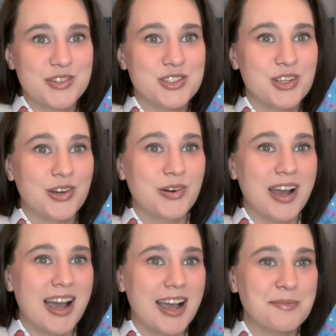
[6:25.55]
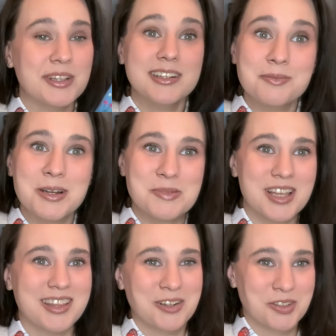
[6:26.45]
So I'm a little bit upset
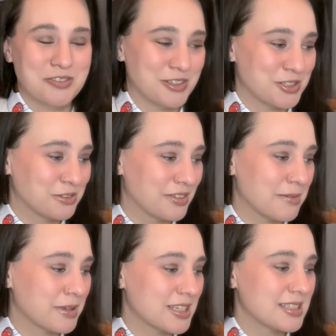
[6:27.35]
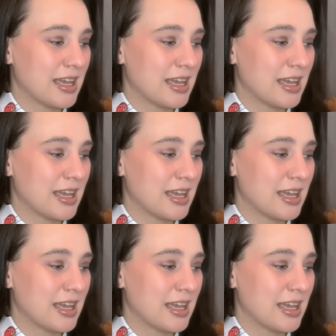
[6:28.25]
that I only found two of them because